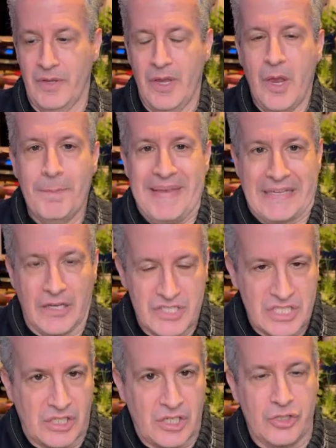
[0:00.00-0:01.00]
because
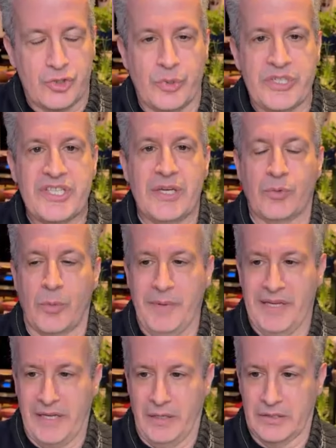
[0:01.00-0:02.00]
the countries that were
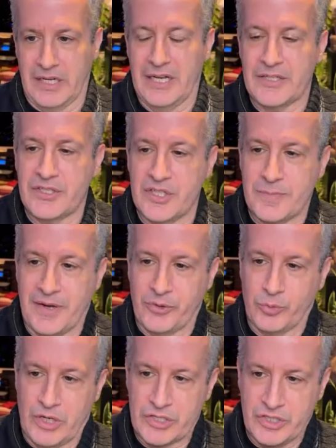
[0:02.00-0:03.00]
being held hostage by the
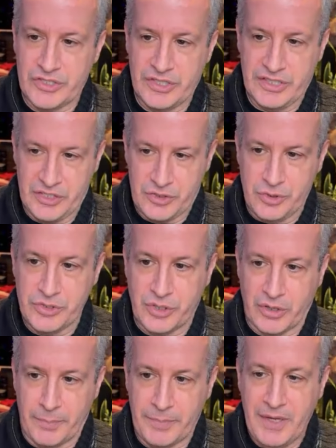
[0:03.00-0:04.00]
Russians in Eastern
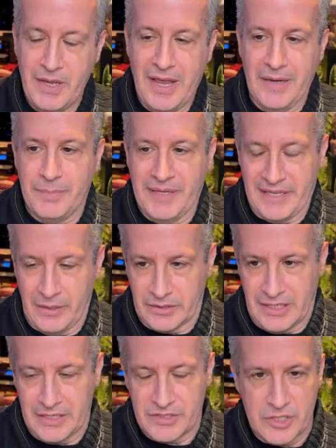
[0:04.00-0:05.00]
Europe and being held
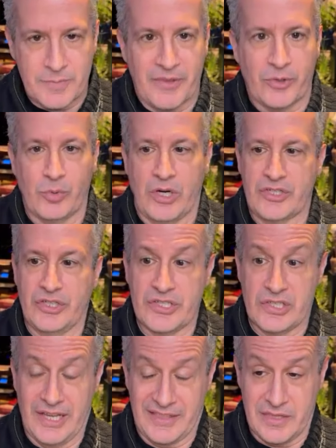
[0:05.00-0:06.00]
hostage by the Russians,
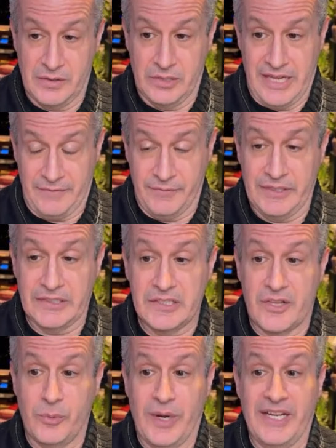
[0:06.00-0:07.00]
like the Latvians,
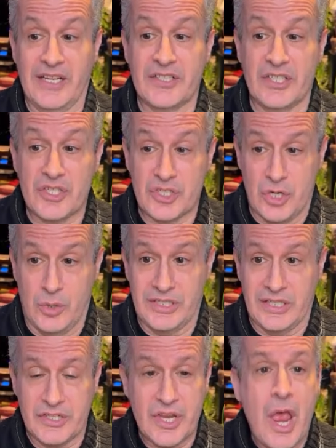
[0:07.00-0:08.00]
Lithuanians, and
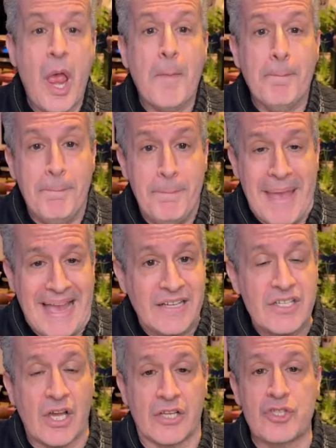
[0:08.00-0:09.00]
Estonians,
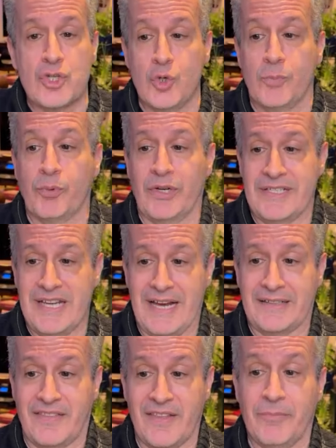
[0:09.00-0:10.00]
begged us to
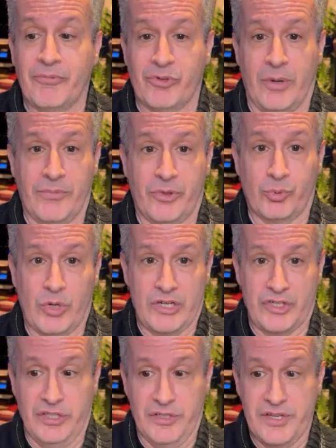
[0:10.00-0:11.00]
protect them from the
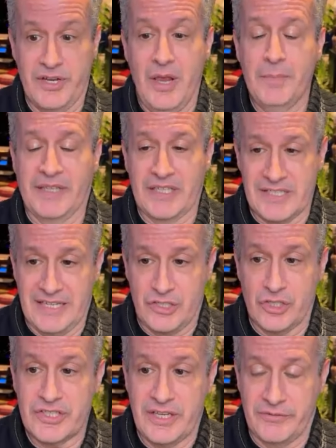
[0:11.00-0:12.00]
Russians because they
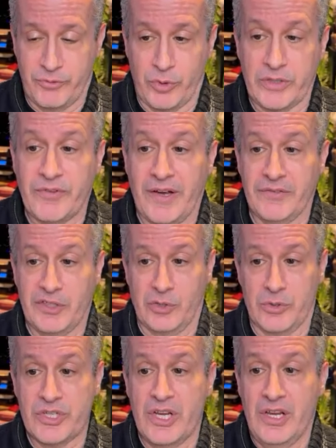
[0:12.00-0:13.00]
just had 45
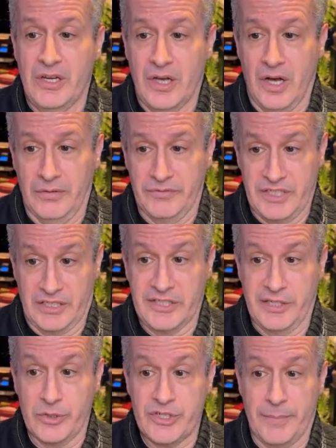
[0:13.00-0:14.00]
years of
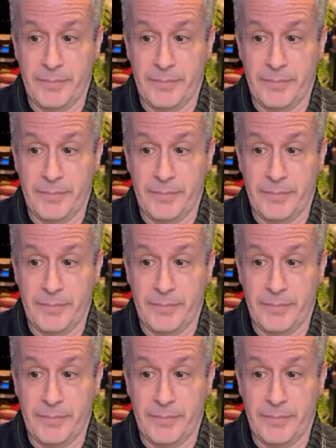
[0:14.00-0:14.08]
dictatorship.